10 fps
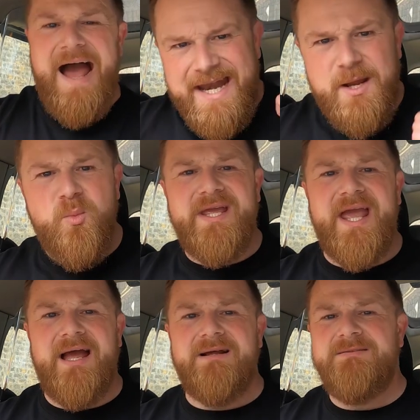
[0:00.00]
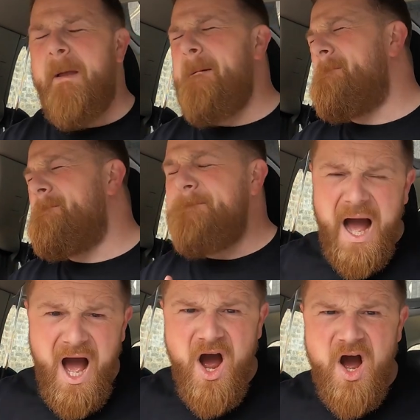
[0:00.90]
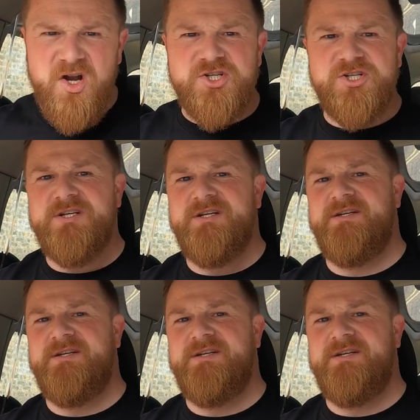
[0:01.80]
and in we get. Bosh!